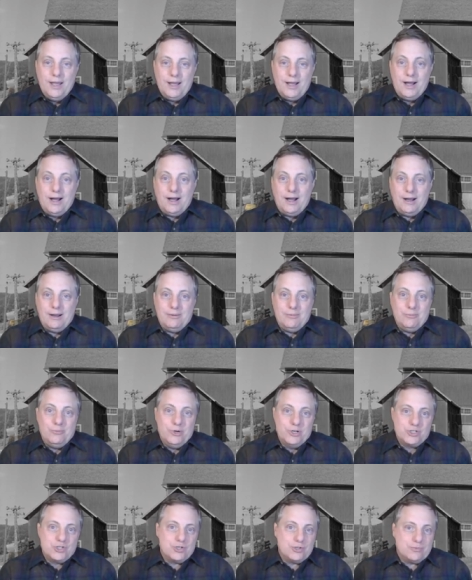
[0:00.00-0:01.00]
Uh,
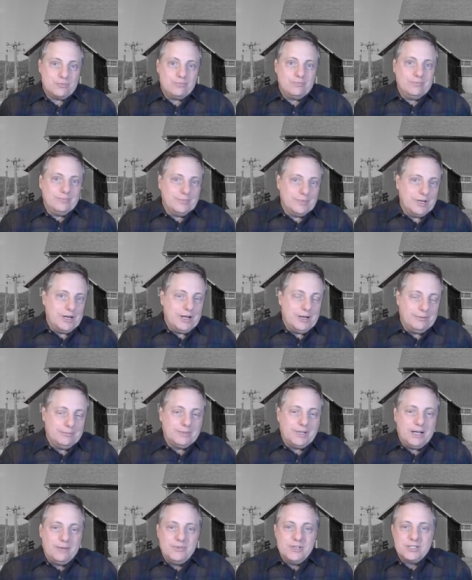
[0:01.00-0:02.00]
which, you
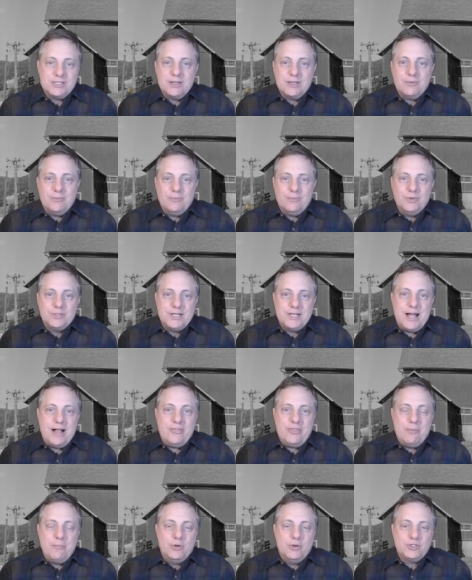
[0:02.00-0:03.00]
know, obviously was
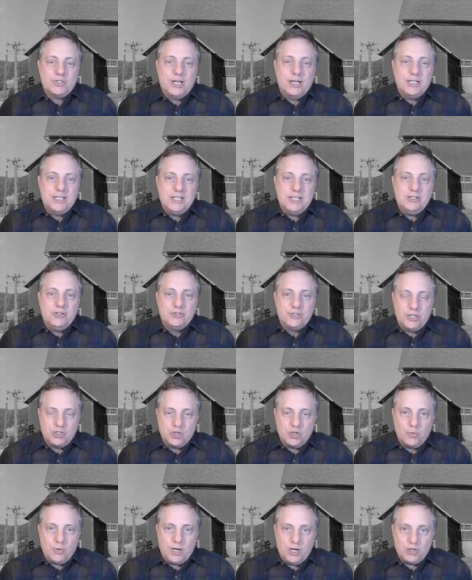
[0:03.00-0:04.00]
not the most ideal
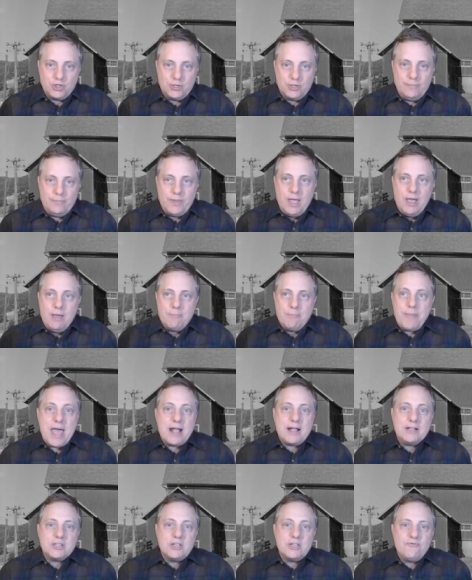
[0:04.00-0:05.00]
situation.
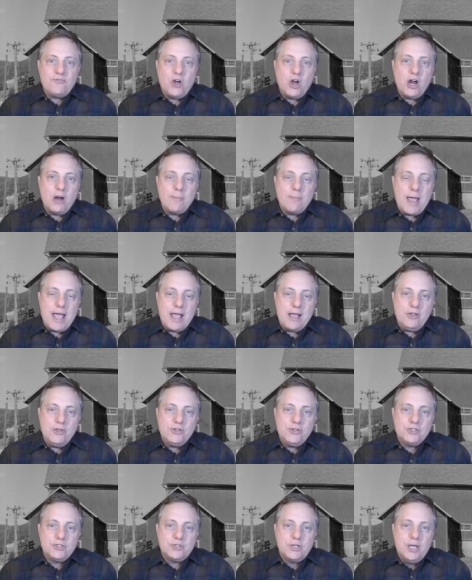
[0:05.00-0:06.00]
Back at the
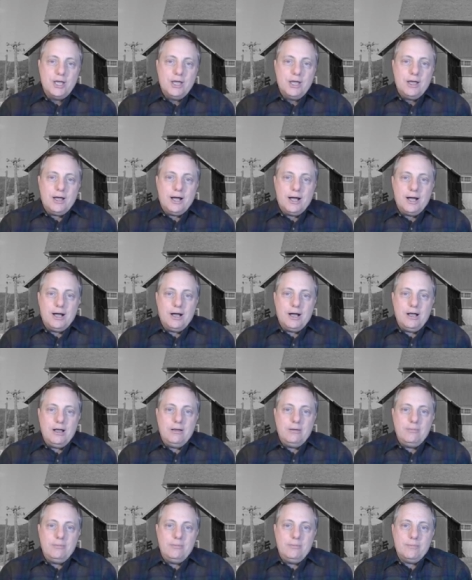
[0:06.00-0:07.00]
farmhouse,
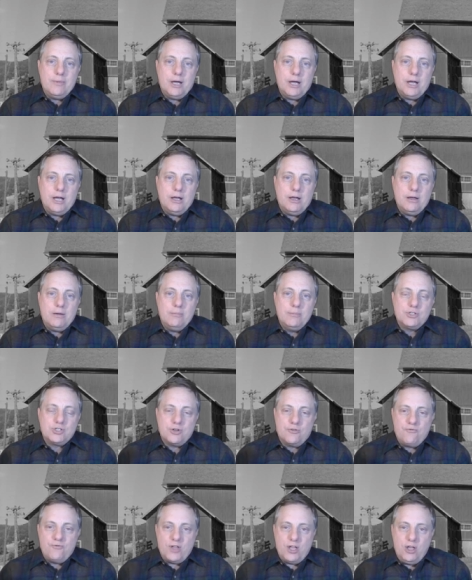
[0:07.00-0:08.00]
uh, uh,
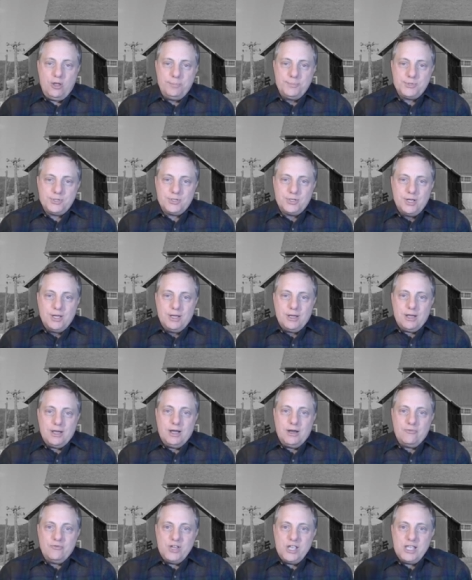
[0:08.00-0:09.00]
Mister Phelps
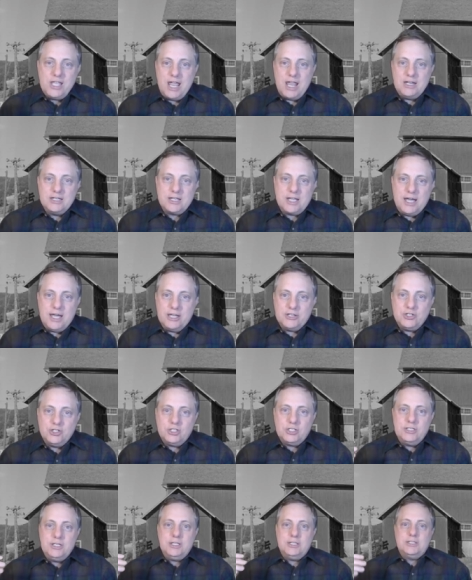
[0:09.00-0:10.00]
Uh, regained
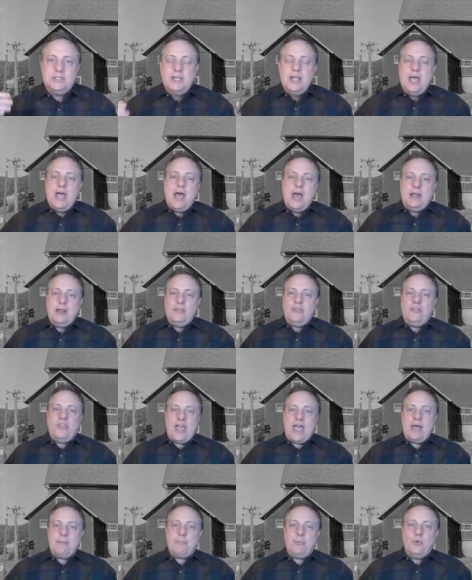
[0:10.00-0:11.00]
consciousness, and at
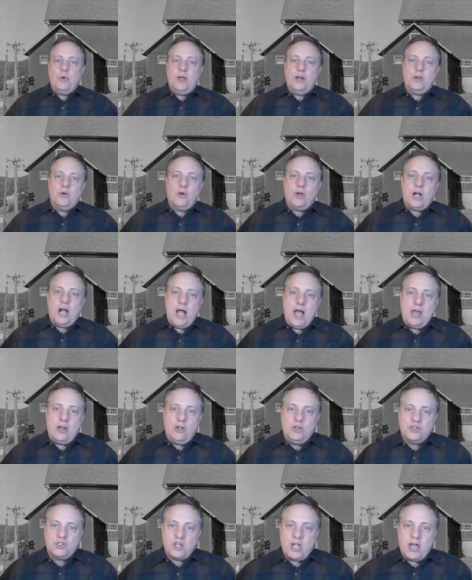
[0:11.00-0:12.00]
that point
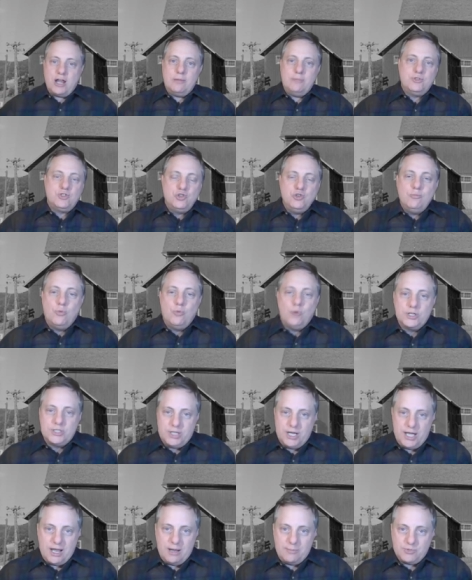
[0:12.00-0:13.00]
O'Connell shot him two more
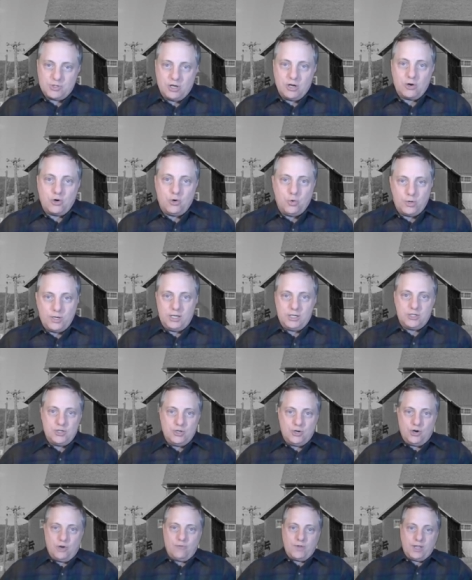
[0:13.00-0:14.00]
times, according
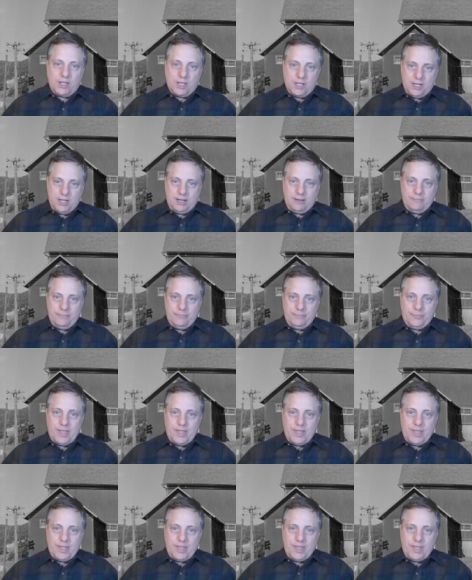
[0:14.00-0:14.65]
to Irving King.